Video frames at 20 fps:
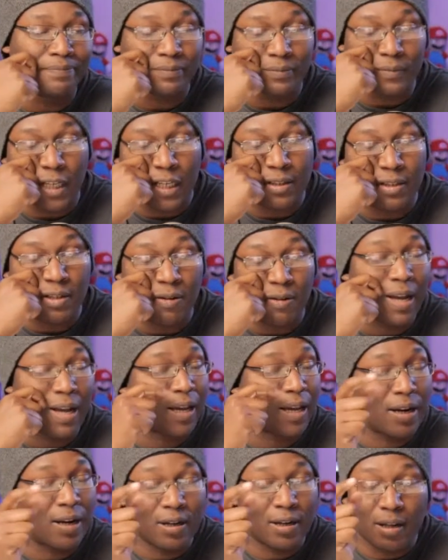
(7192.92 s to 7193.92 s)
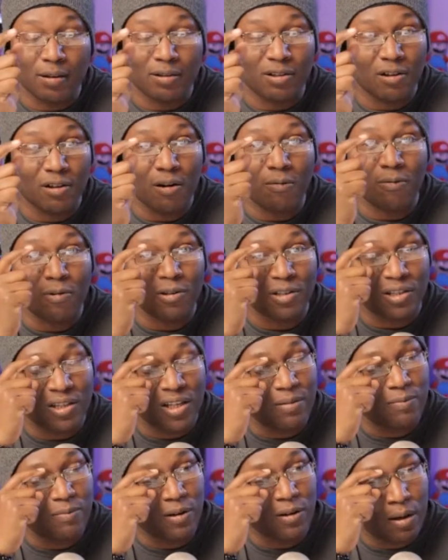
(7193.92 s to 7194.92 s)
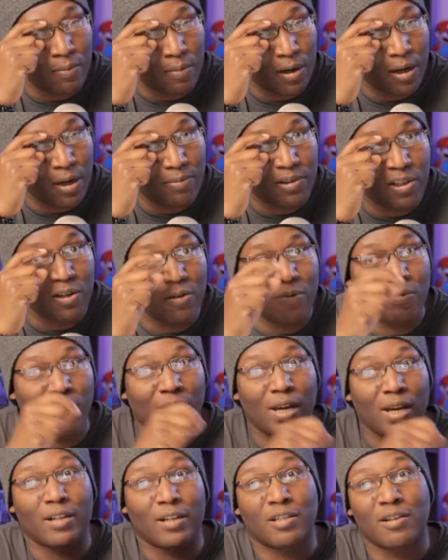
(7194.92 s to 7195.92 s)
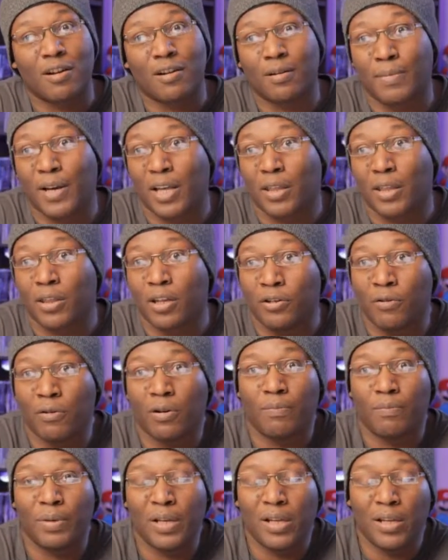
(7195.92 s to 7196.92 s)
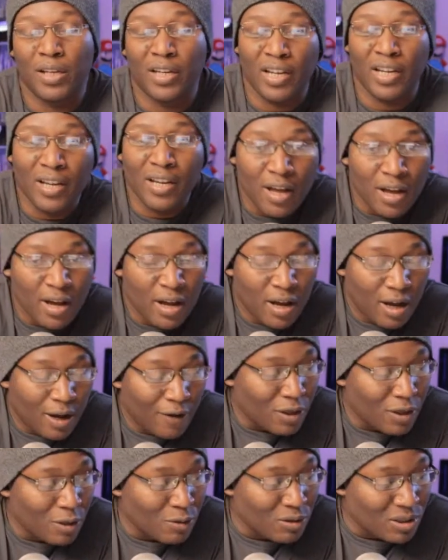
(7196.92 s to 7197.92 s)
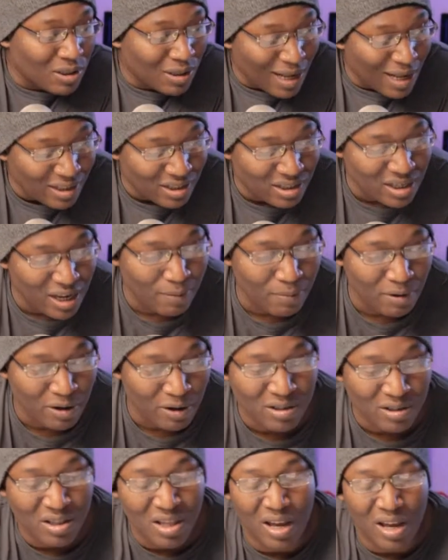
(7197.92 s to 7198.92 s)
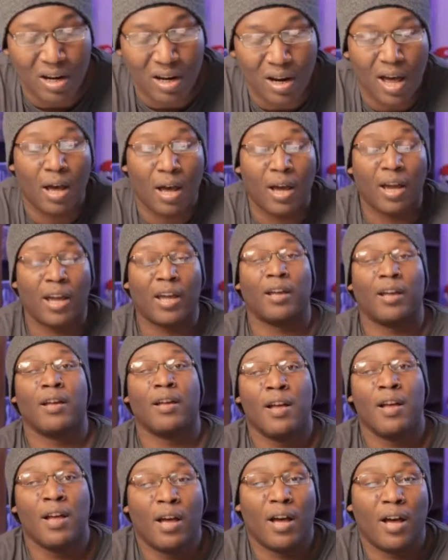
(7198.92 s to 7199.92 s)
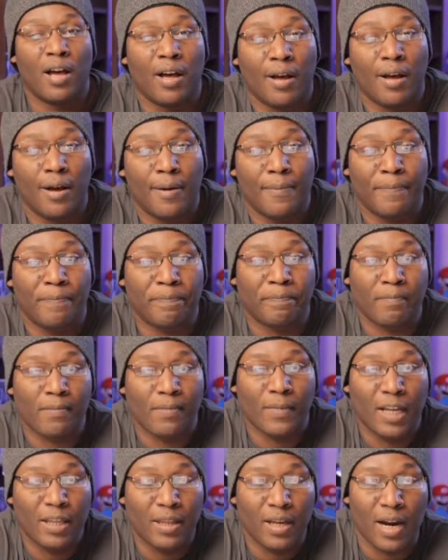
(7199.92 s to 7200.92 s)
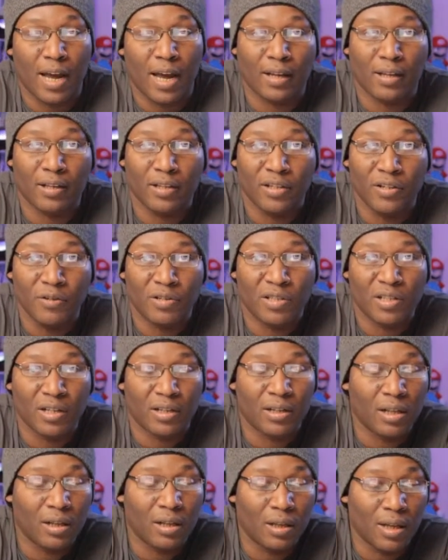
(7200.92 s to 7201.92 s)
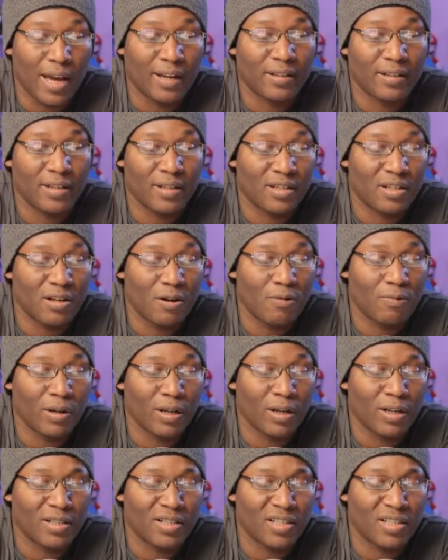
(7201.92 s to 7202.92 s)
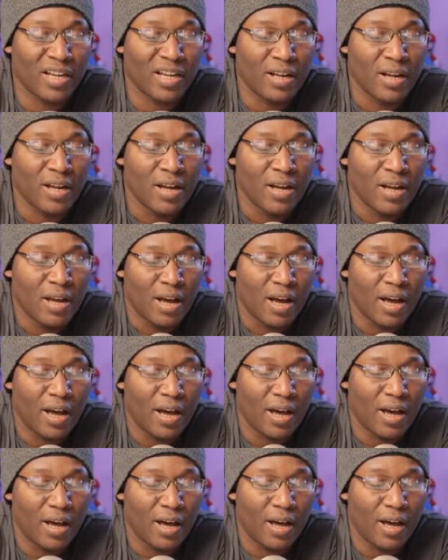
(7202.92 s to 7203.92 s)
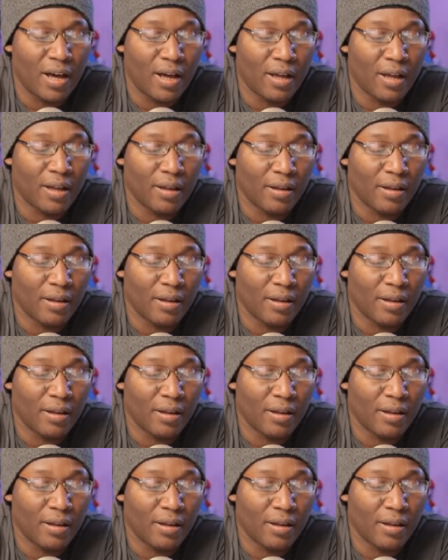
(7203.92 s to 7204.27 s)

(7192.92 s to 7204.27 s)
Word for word: And so I got another Star Wars theme one coming up too. We got to talk about the durability of those lightsabers that I um, that I used to collect, and so we're going to see. Uh,